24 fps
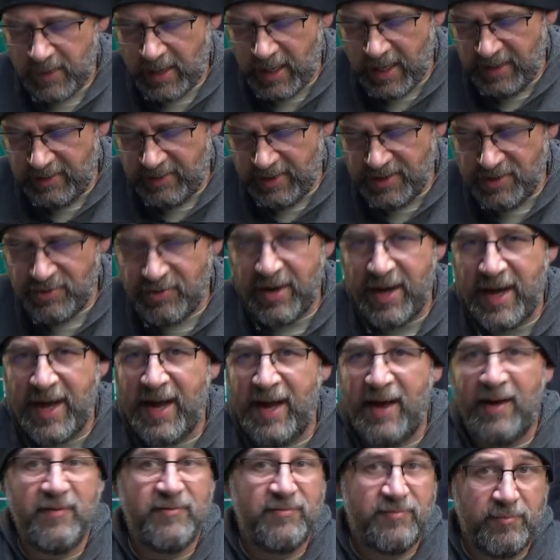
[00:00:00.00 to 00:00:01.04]
And then you
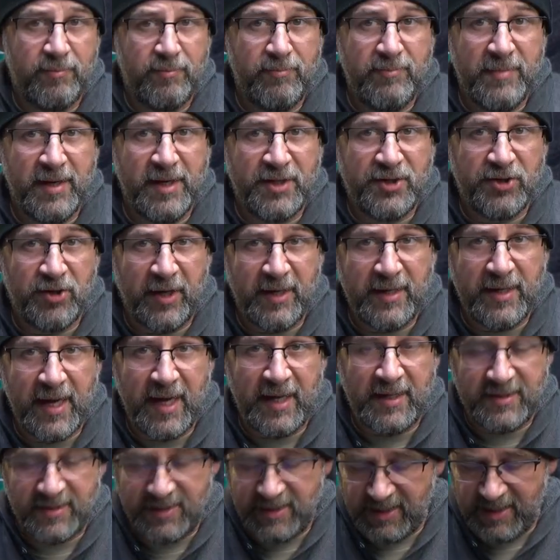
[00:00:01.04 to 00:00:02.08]
have miniature
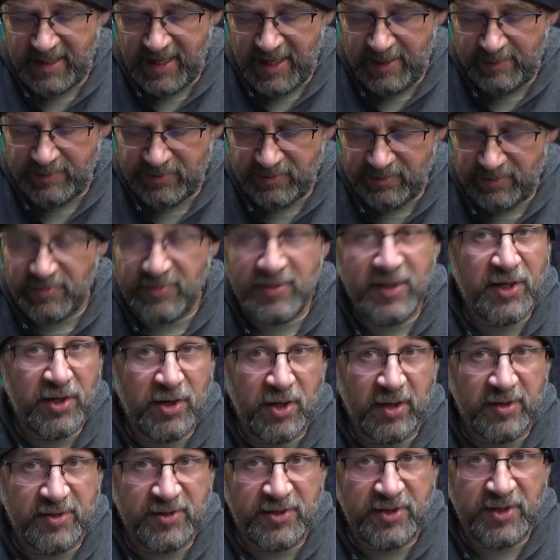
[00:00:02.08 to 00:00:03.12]
agnostic games. He
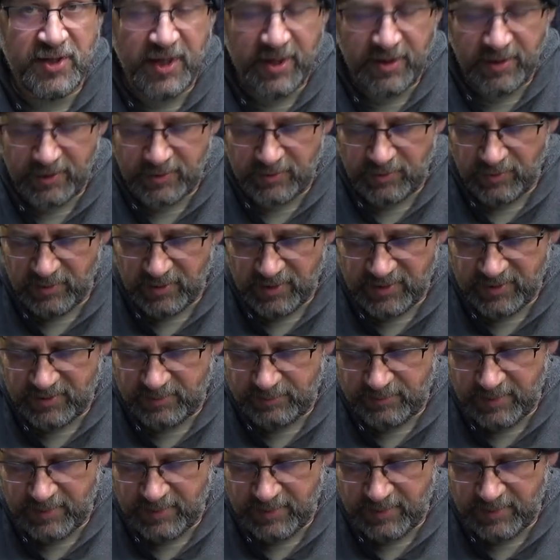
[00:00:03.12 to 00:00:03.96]
calls generic rules.